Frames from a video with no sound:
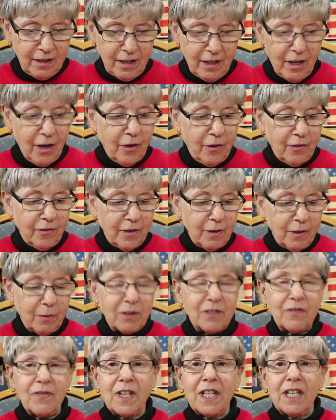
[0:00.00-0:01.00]
Oh, it
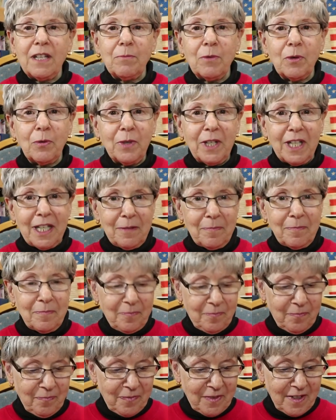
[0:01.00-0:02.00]
was Vicki Marie.
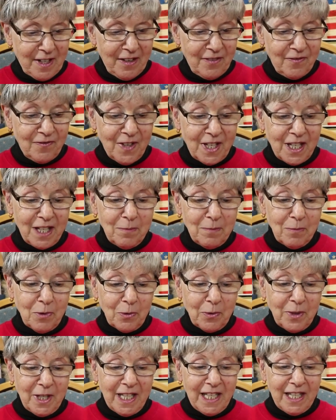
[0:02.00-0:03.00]
Vicki
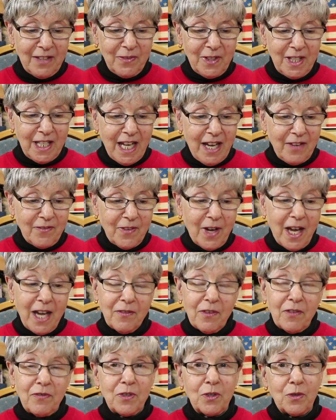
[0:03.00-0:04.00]
Marie, Living Life. I
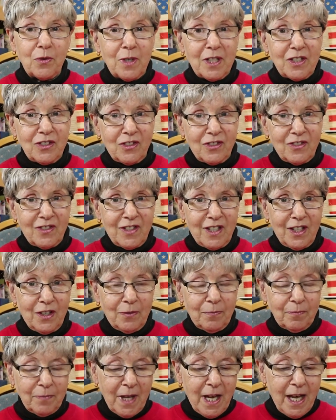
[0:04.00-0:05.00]
have a few questions
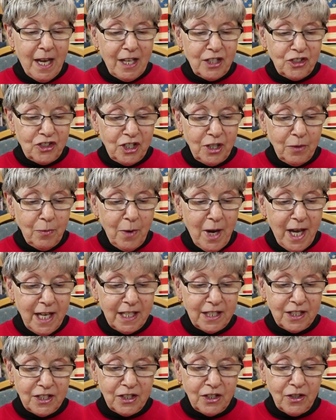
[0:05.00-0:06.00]
here. She
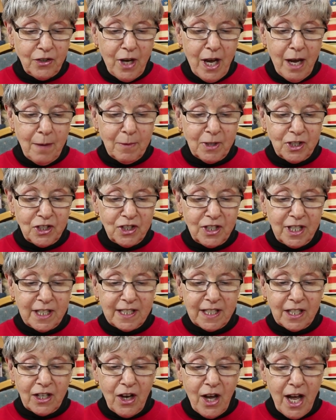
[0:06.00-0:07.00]
wanted to know how much
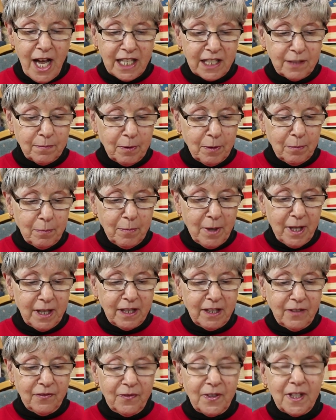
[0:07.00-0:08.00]
does it cost per
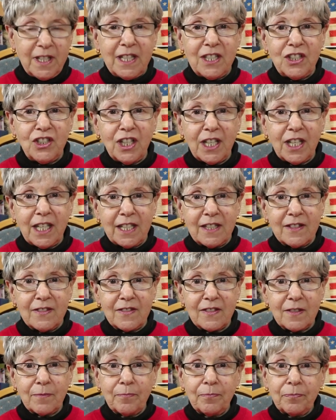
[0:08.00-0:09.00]
month to feed the
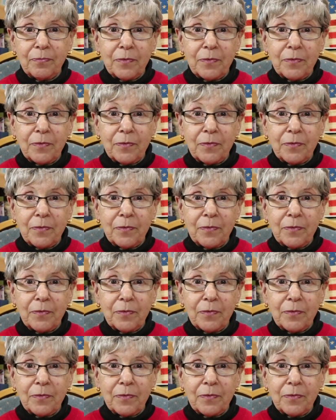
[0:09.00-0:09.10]
chickens?